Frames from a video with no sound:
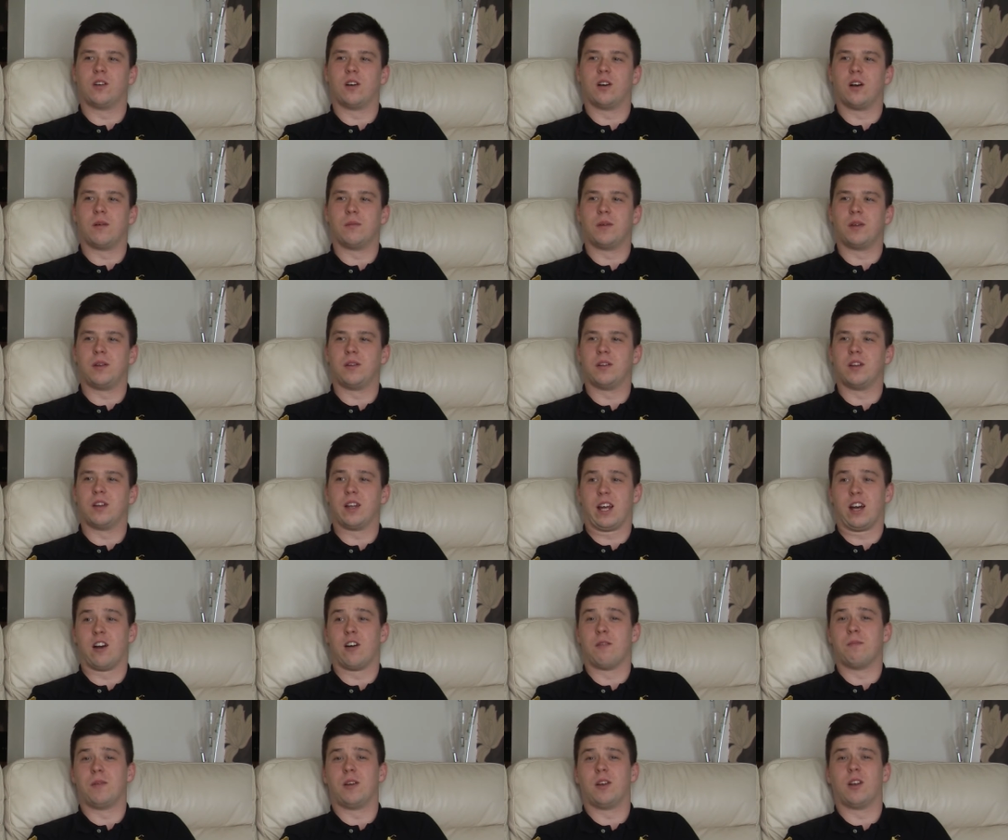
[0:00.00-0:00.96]
I mean it
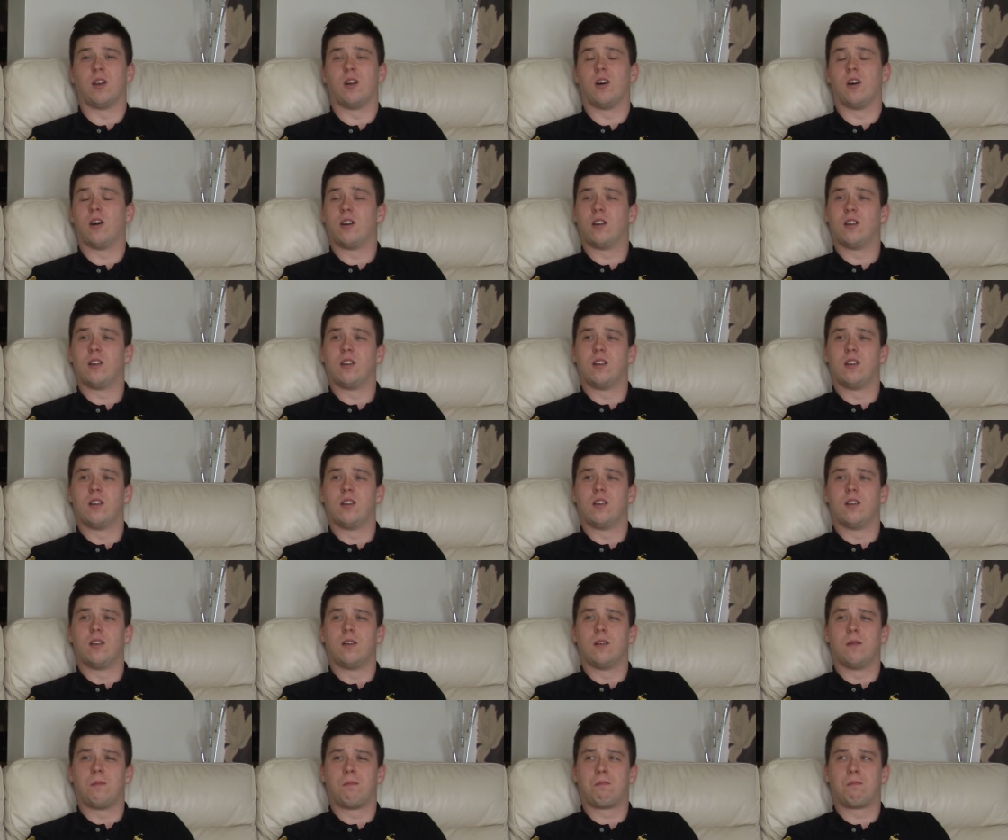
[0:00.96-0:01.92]
helped me a lot
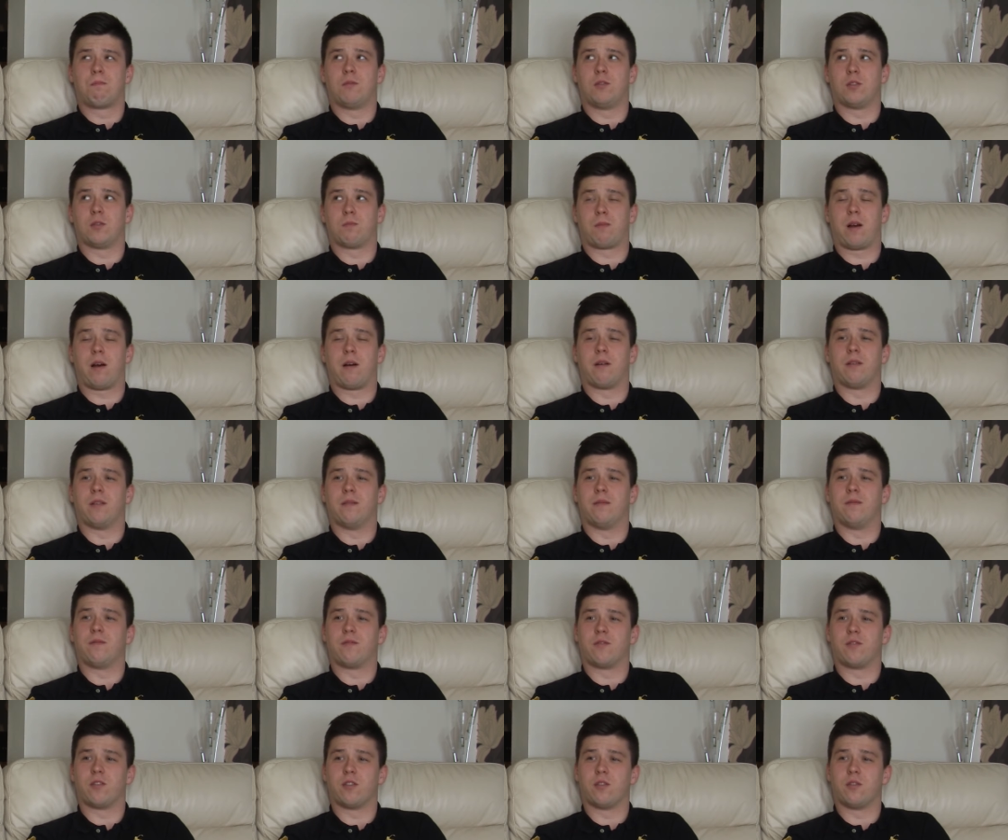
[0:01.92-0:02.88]
just powering
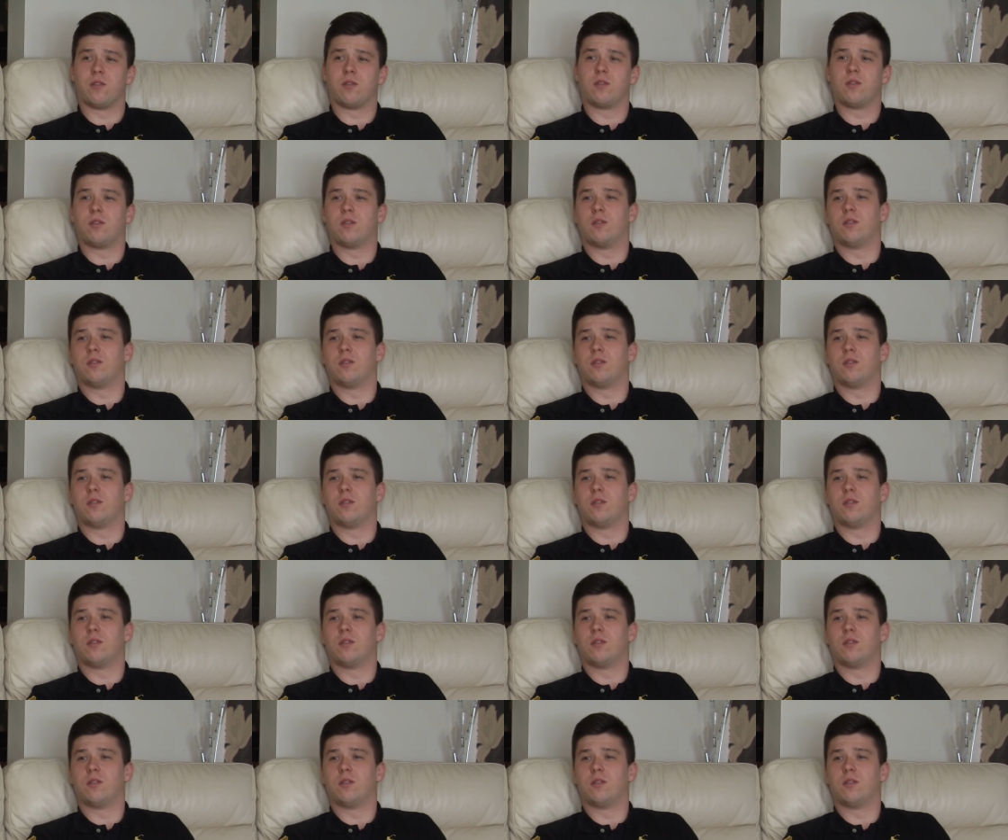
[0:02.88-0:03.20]
through